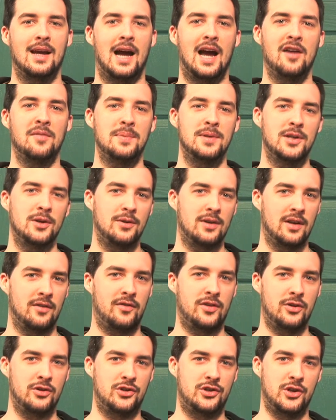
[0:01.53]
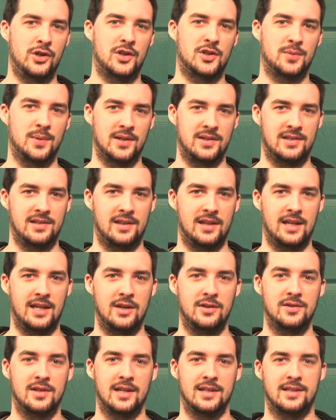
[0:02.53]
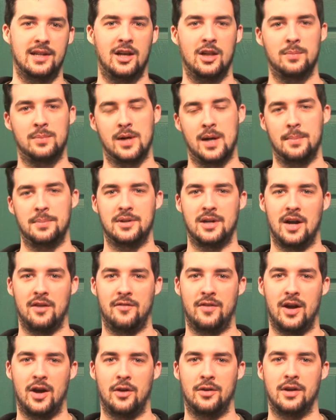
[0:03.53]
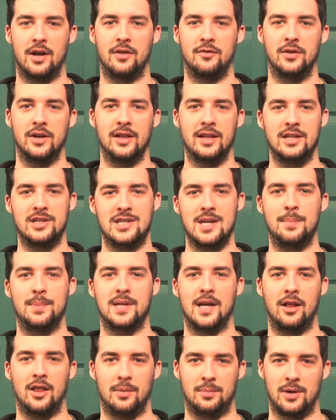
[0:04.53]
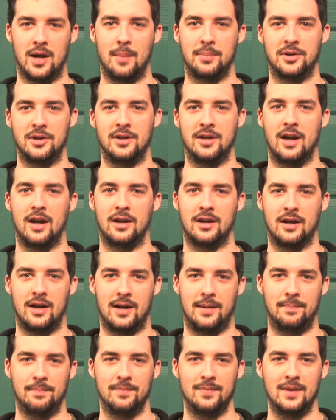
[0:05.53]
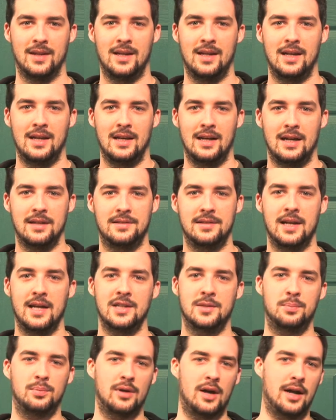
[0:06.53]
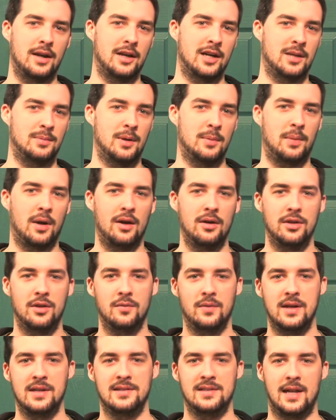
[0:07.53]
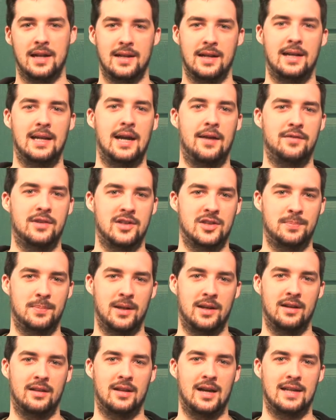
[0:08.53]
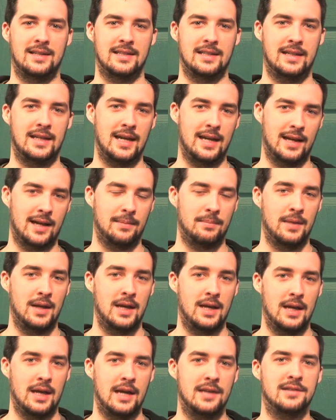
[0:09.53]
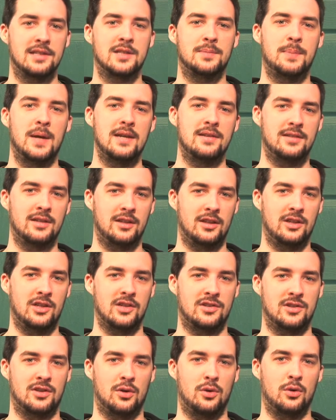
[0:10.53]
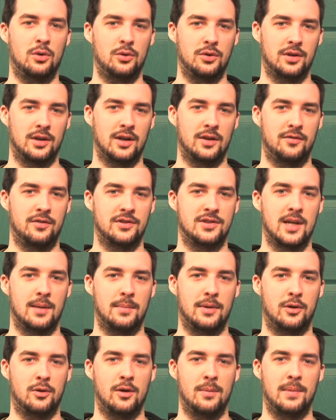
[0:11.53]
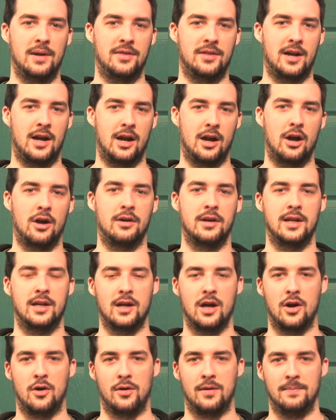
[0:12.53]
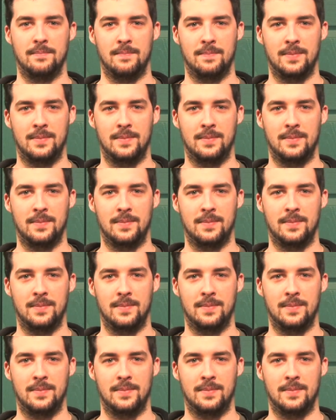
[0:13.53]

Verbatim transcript: I've been doing a few shoots recently using a teleprompter I found on reallycheapteleprompter.com. It's a nice product, but part of the reason I didn't have to spend a lot to get it is it's basically just a holder for some equipment that I already own.